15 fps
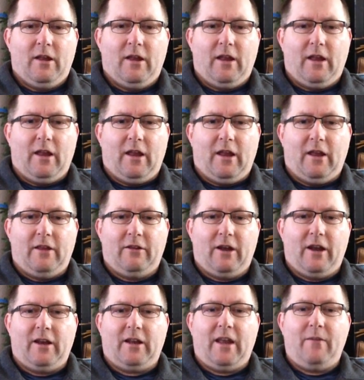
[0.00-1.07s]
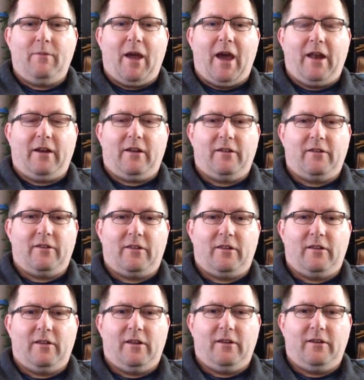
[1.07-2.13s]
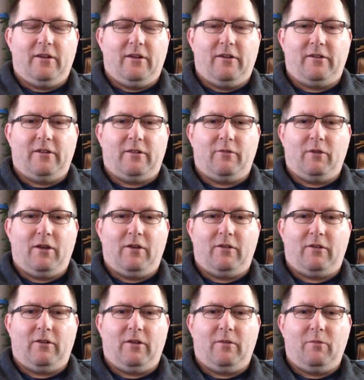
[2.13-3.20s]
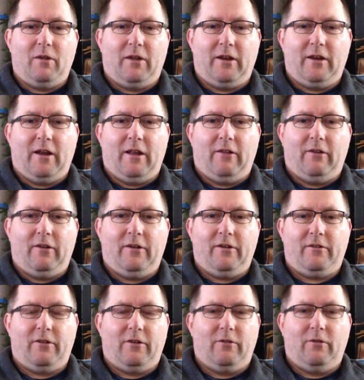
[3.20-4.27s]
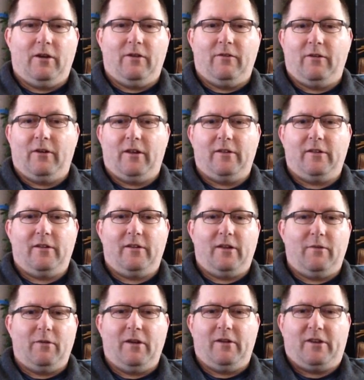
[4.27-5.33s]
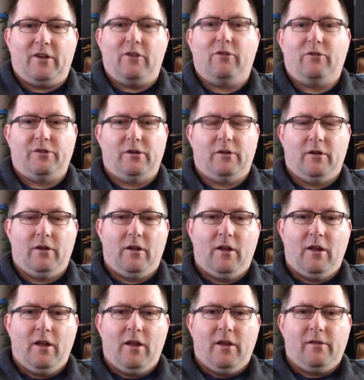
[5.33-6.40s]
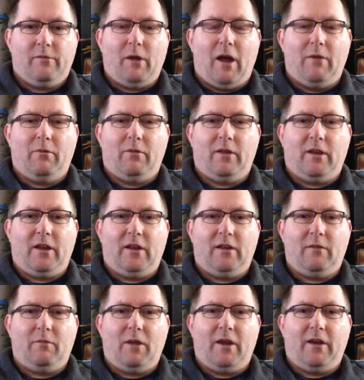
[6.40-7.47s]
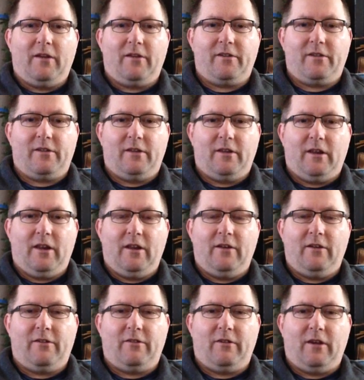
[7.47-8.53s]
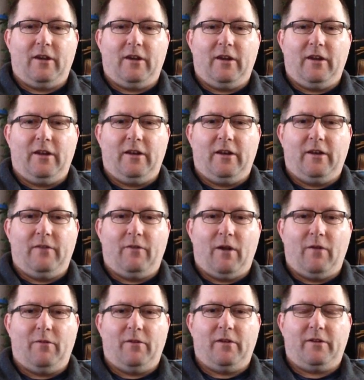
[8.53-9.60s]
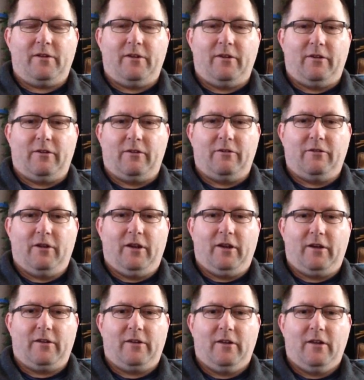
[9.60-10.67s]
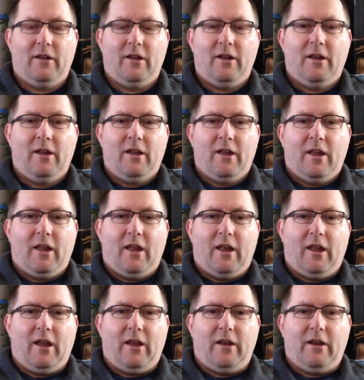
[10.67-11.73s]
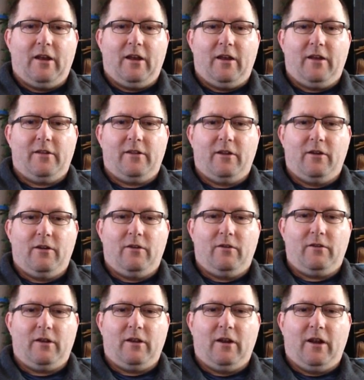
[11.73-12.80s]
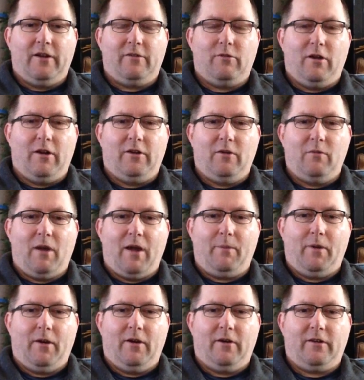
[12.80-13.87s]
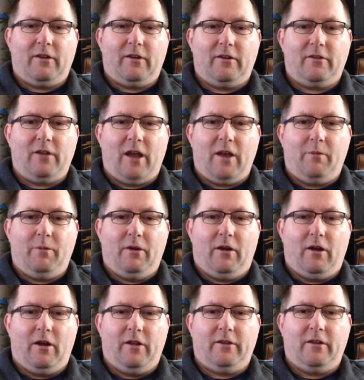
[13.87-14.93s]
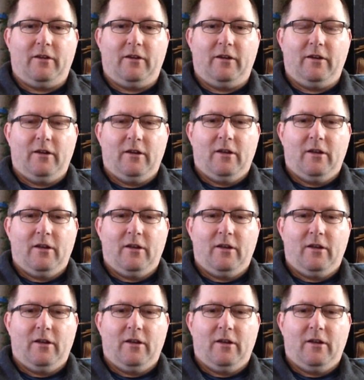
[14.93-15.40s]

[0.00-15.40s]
and they're going to keep at it because it's a $330 billion industry or whatever it is. I mean, it's huge. It's probably the biggest industry in pharmaceutical drugs, and so I just want to do my part to try to put a halt to it.